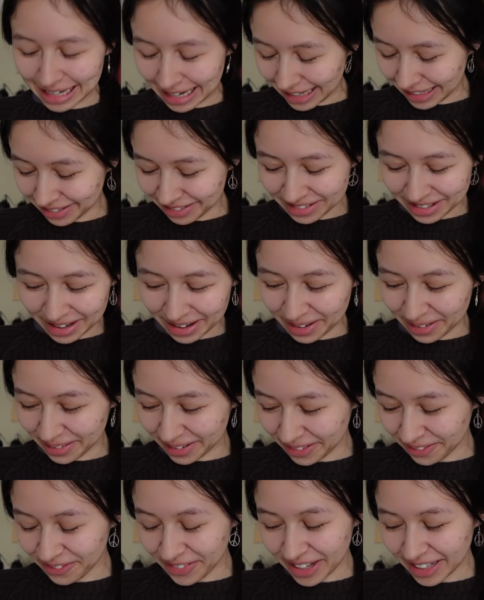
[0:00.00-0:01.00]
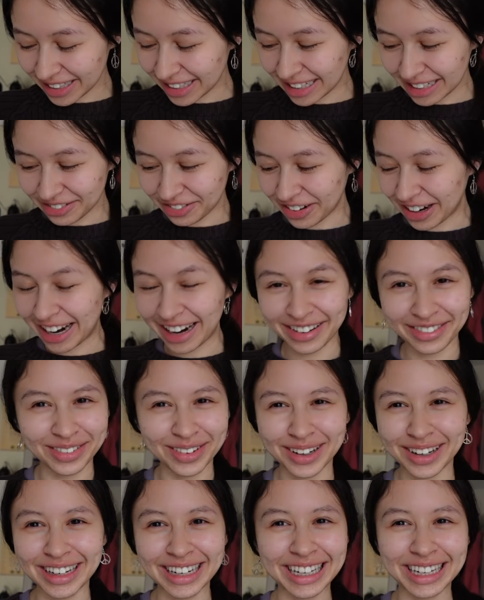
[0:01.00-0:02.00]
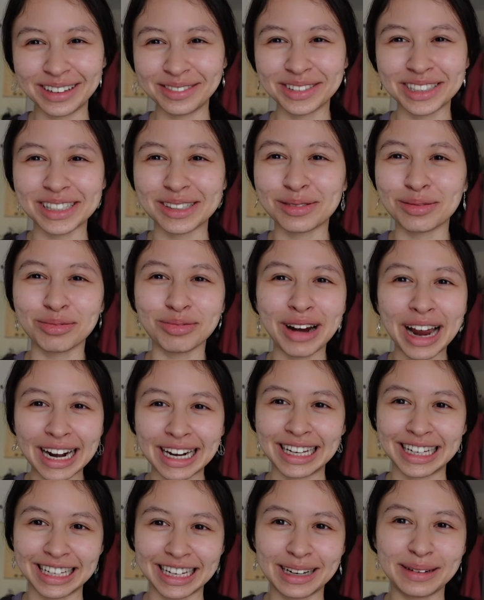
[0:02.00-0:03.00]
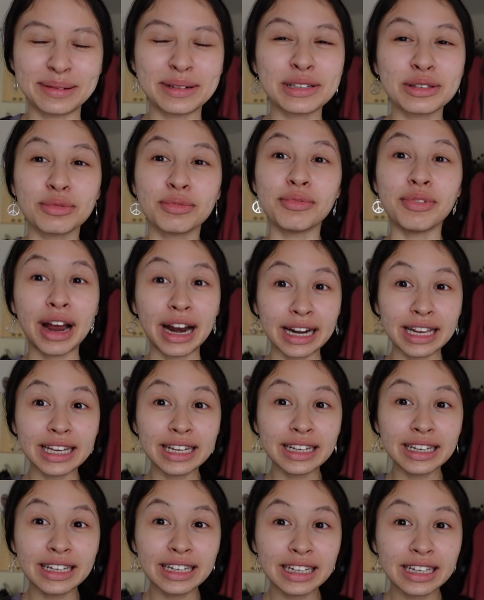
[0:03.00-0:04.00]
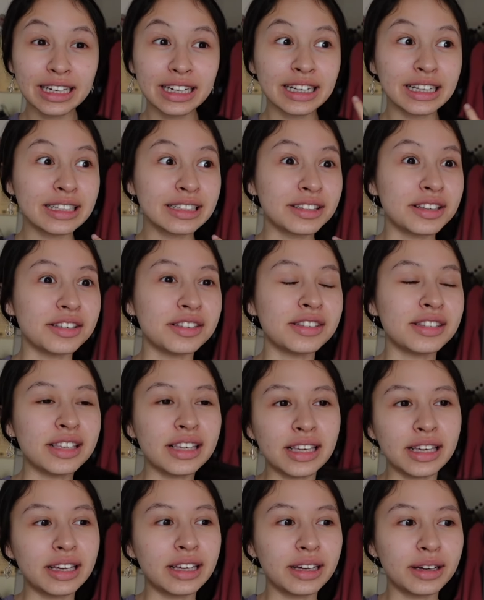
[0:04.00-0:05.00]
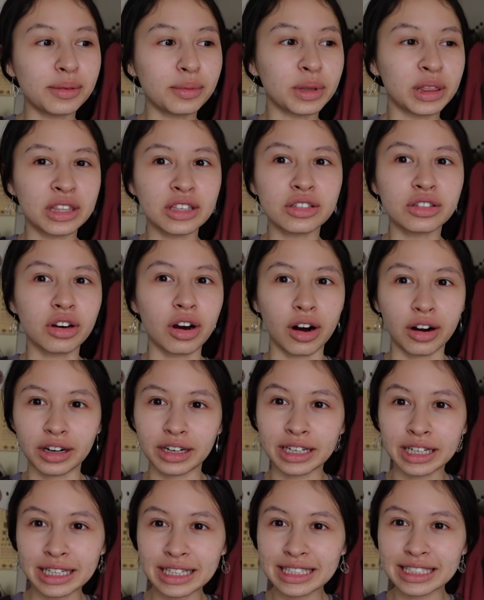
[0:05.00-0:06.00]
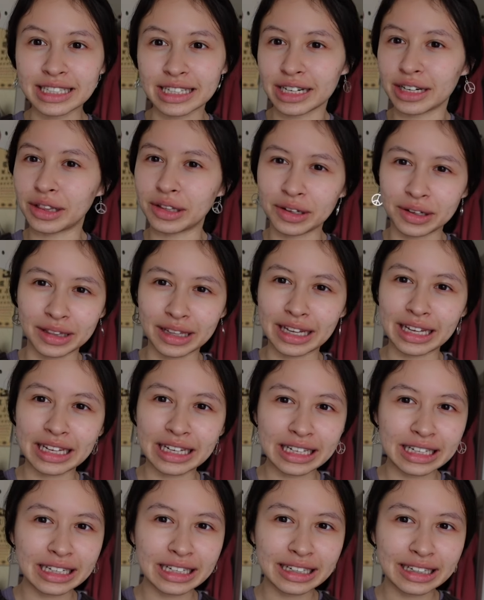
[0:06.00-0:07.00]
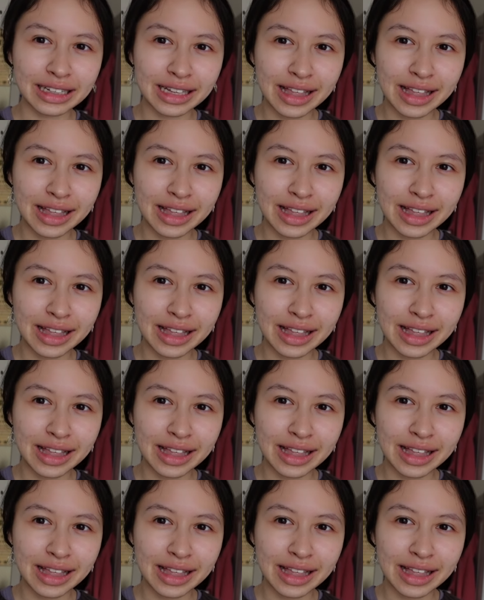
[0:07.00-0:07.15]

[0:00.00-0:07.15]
I don't know, but it felt like forever. And I'm just ready. I'm just ready to see what this cardigan is gonna look like.